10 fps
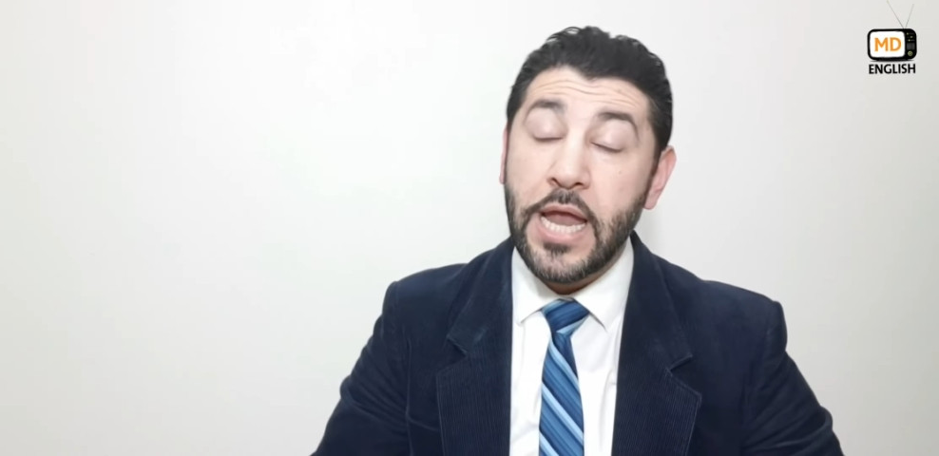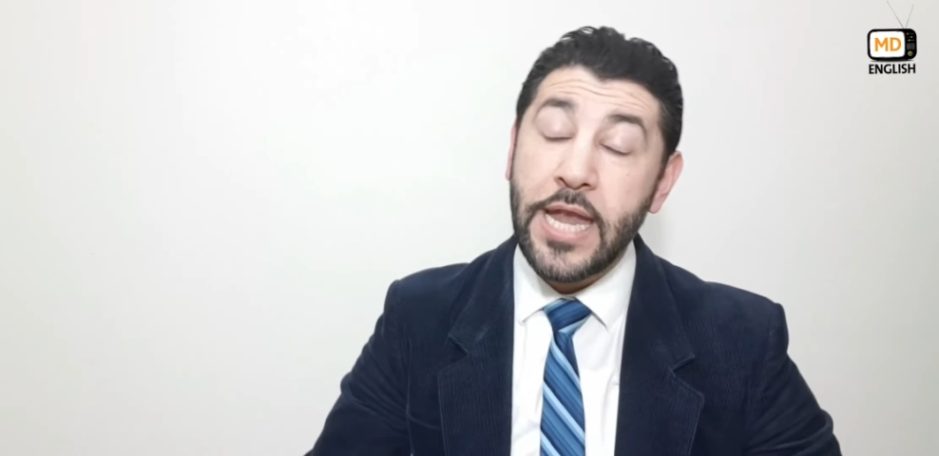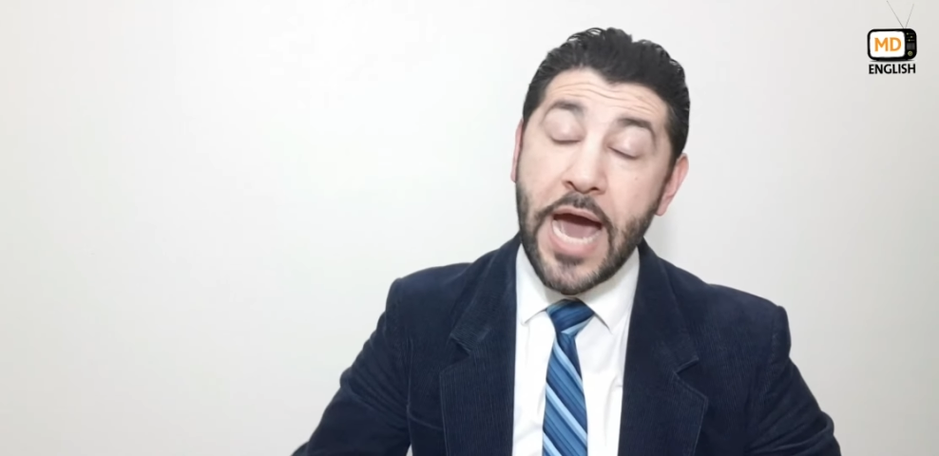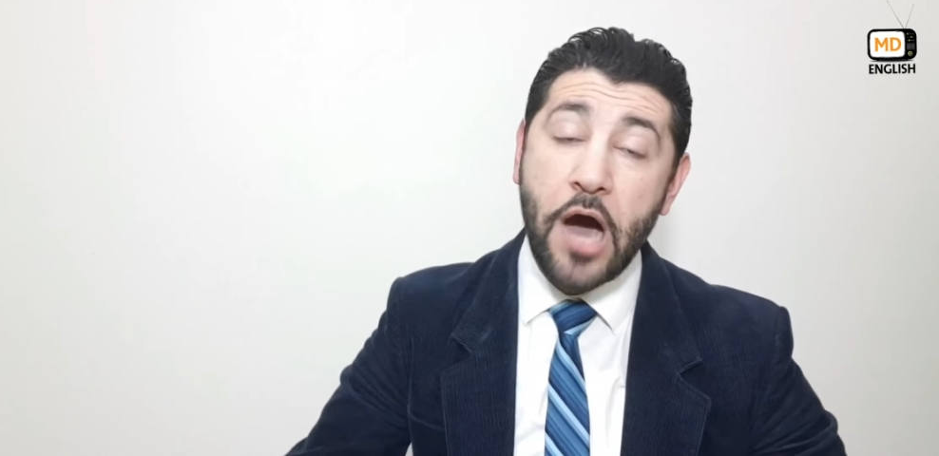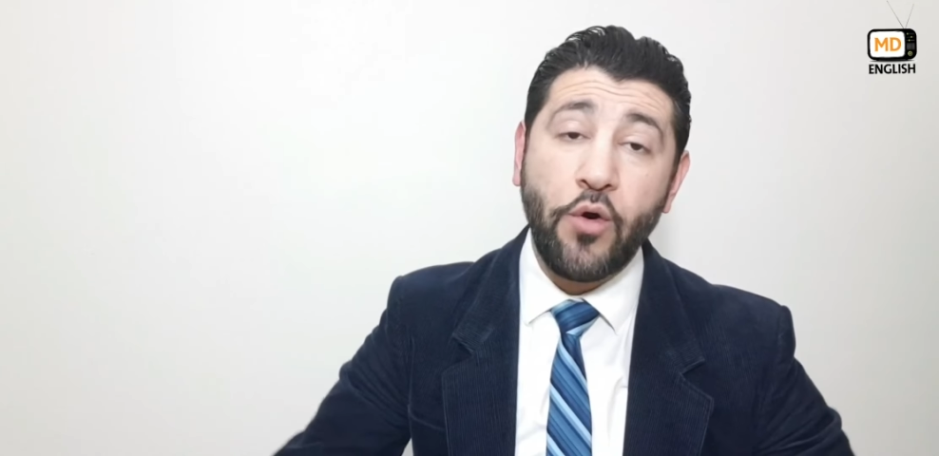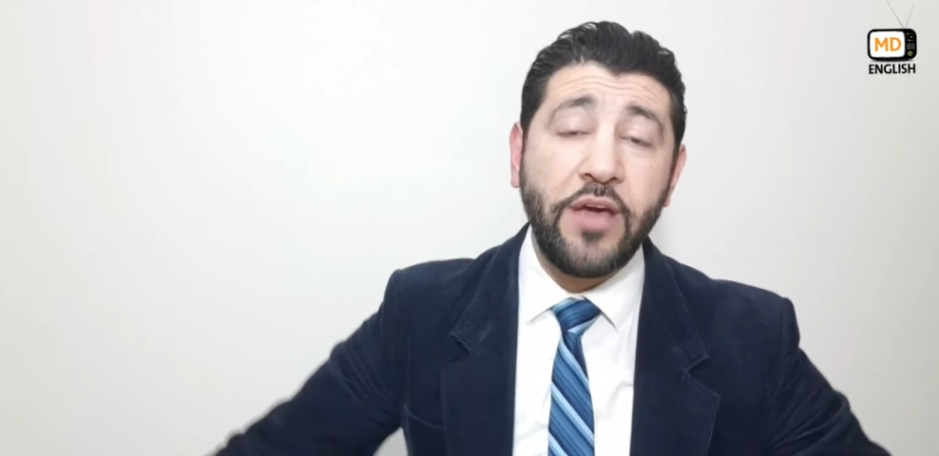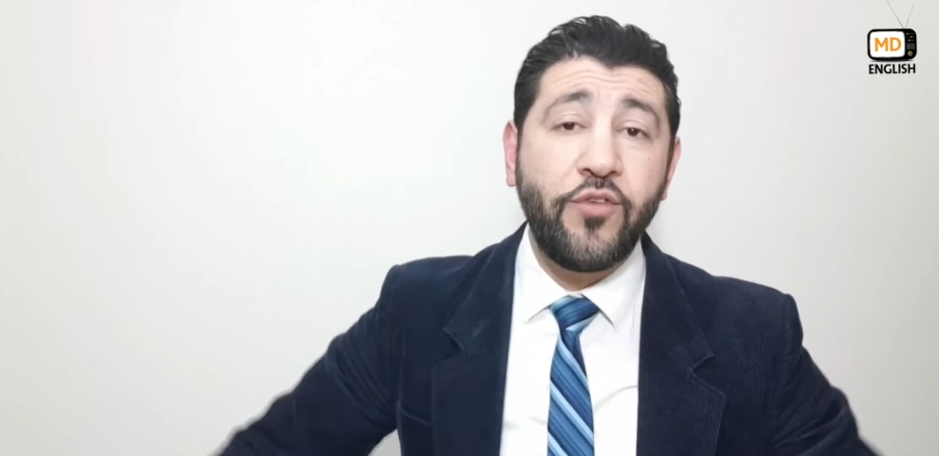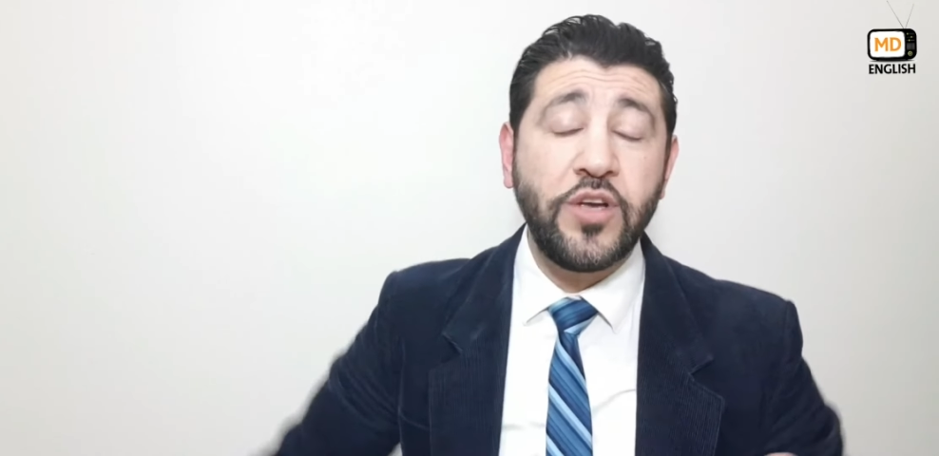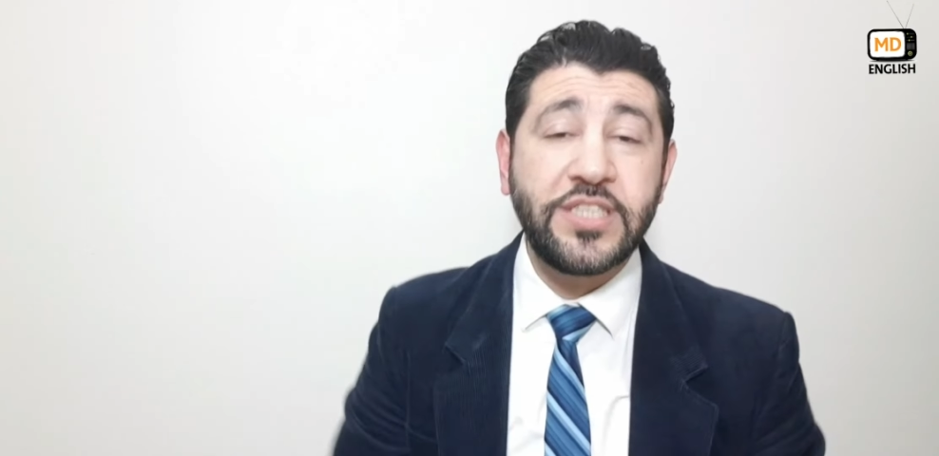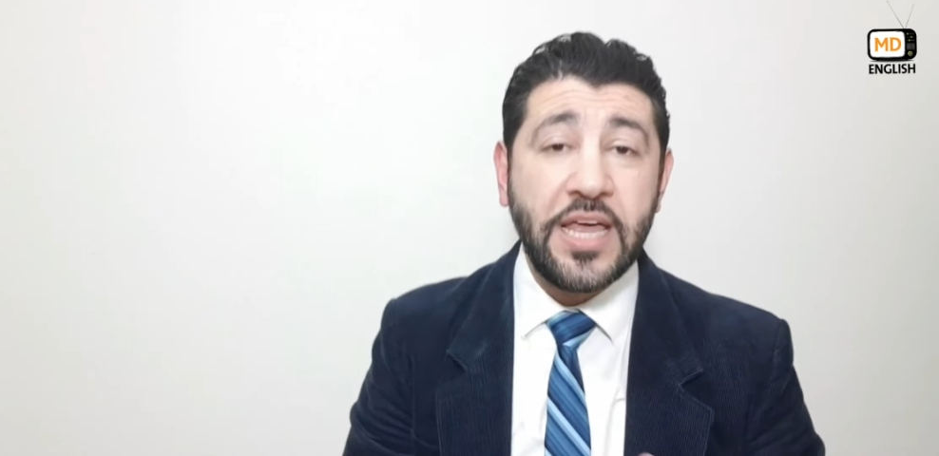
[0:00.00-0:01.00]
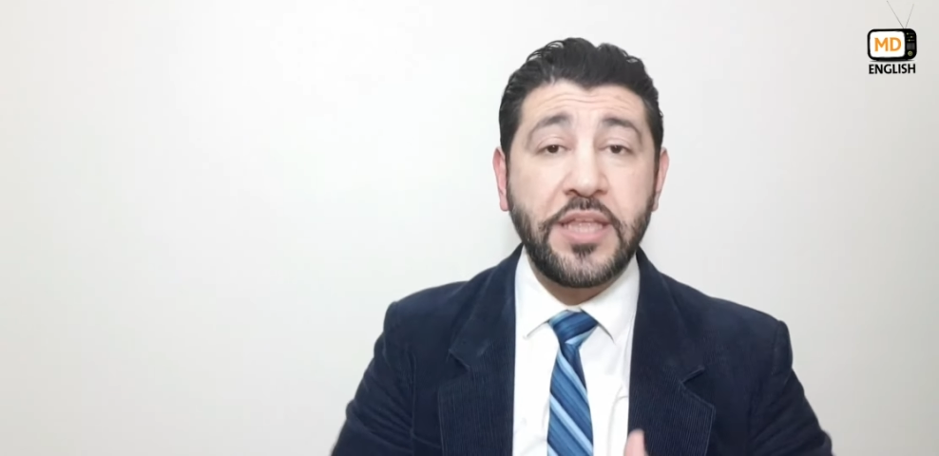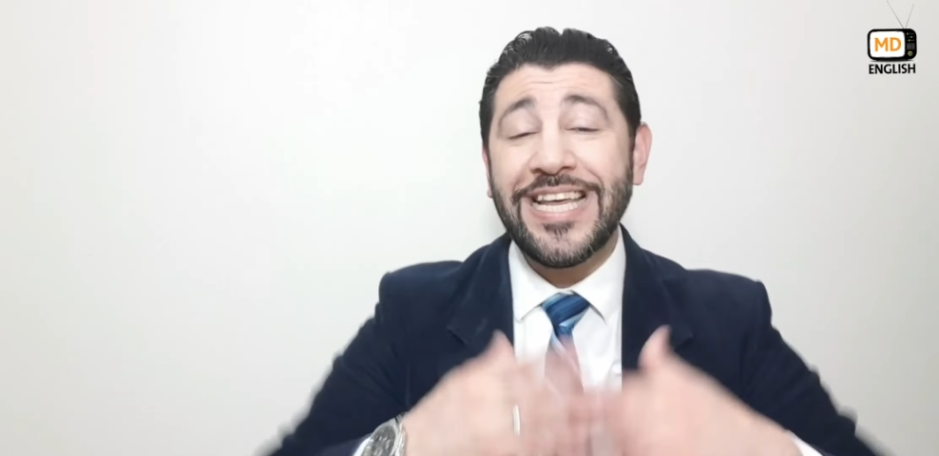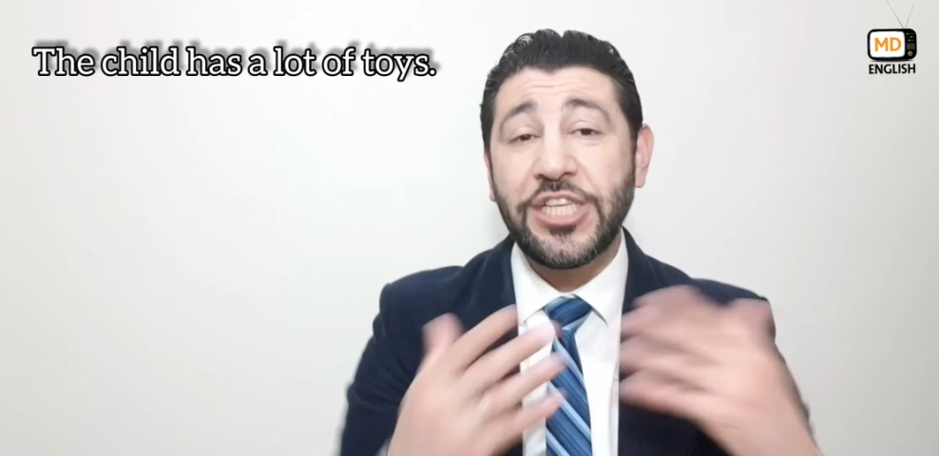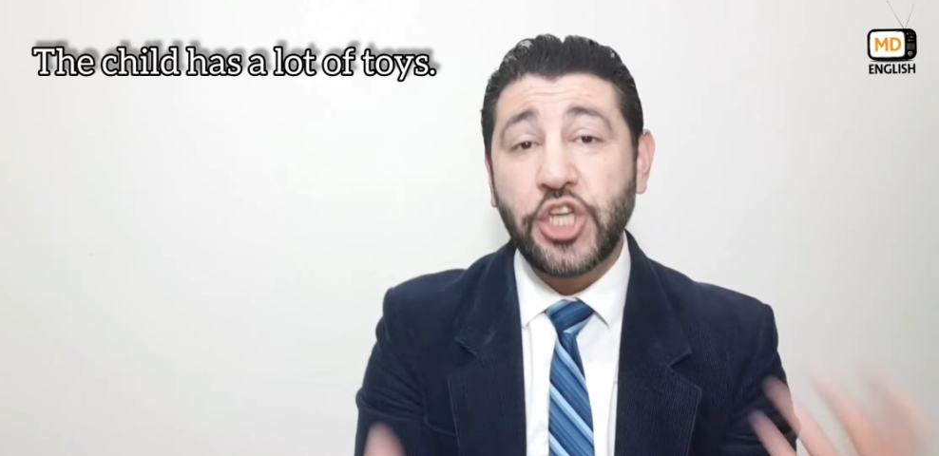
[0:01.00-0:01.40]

Now, if we say the